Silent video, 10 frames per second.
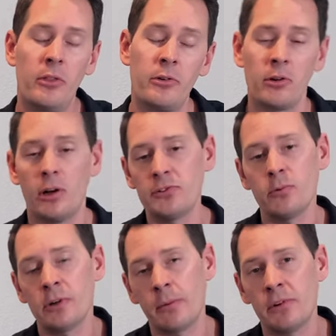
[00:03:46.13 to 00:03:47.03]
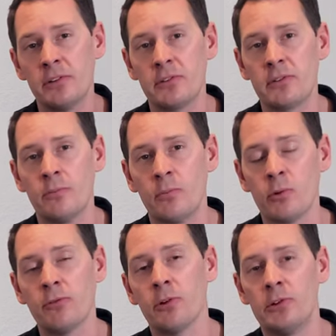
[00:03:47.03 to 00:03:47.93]
there are also what I would just
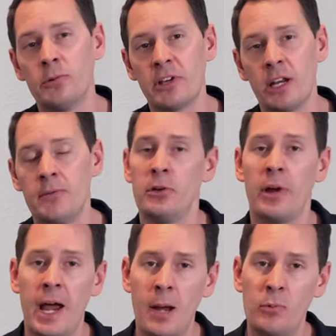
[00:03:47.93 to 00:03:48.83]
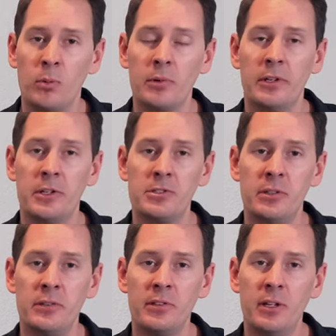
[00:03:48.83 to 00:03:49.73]
refer to as kind of your abnormal
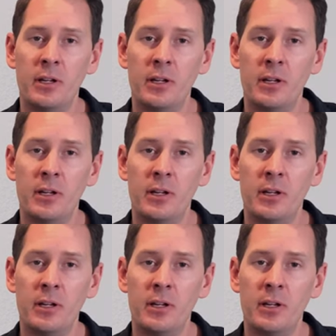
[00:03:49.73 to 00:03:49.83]
conditions.